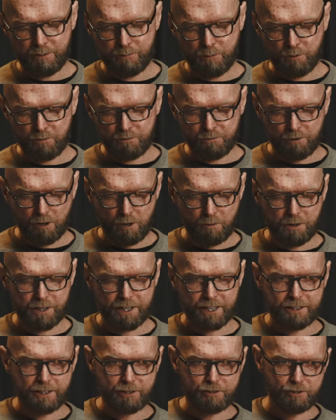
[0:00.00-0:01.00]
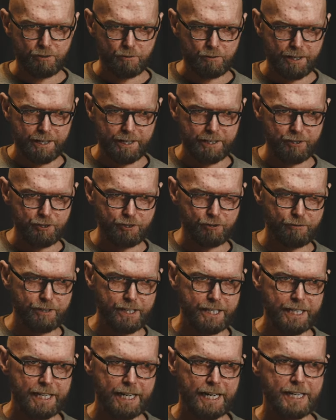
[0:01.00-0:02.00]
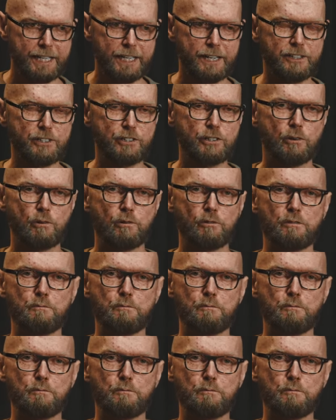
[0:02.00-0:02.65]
move forward in the solar industry and install